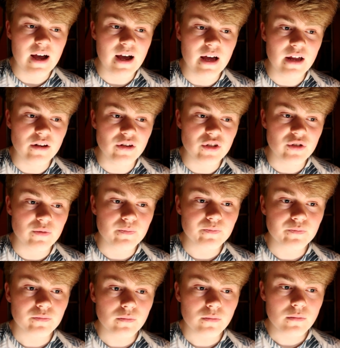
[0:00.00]
and
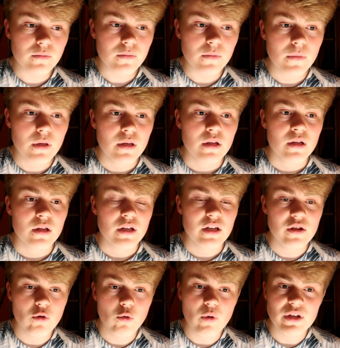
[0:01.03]

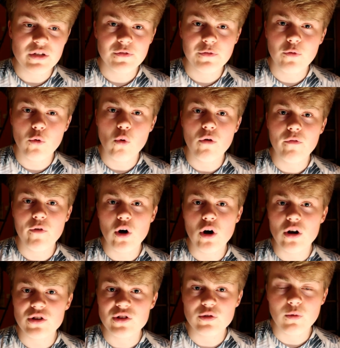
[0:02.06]
he always fought for
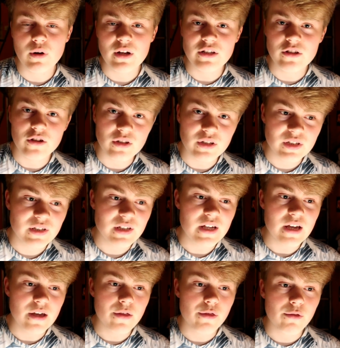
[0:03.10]
Arsenal, and you could
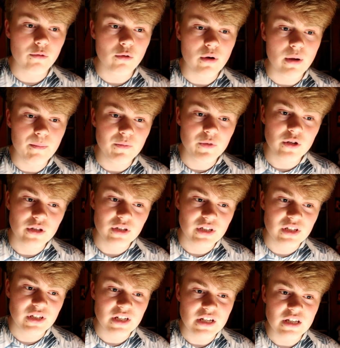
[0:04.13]
see it through him. You could
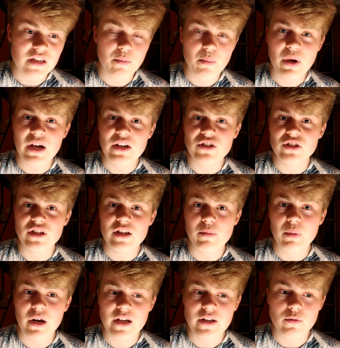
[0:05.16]
see the passion that he
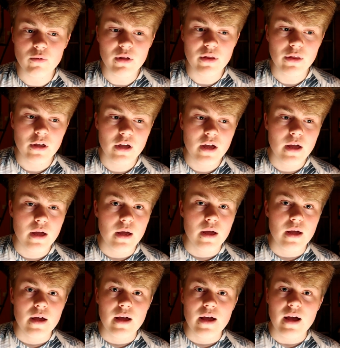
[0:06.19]
played with,
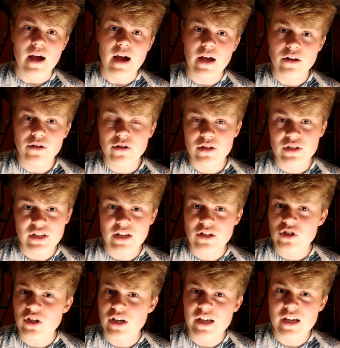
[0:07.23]
and
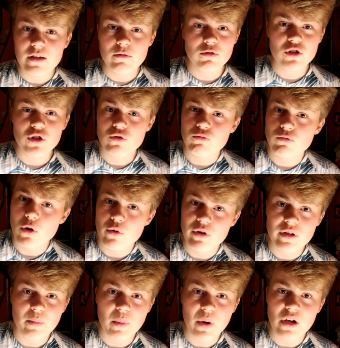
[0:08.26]
essentially he was just
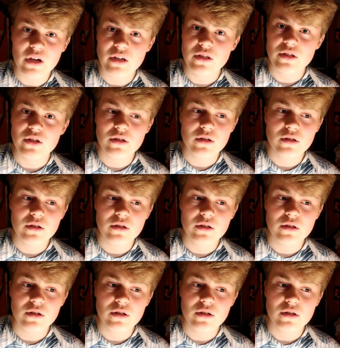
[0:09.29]
ruined by